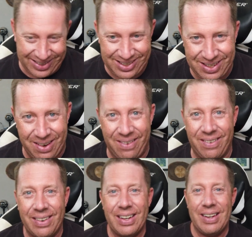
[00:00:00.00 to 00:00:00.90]

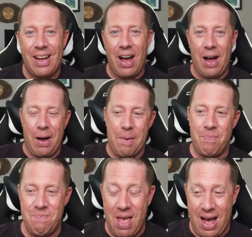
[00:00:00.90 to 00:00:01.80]
So
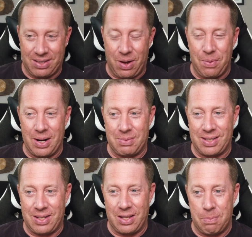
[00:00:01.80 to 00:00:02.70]
I went up
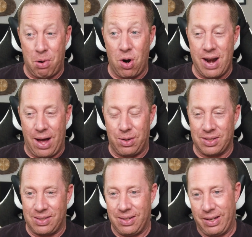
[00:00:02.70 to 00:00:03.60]
to see the barn
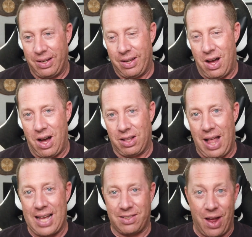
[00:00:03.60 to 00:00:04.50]
owls
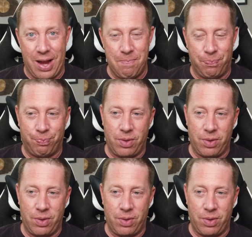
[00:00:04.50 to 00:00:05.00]
last night,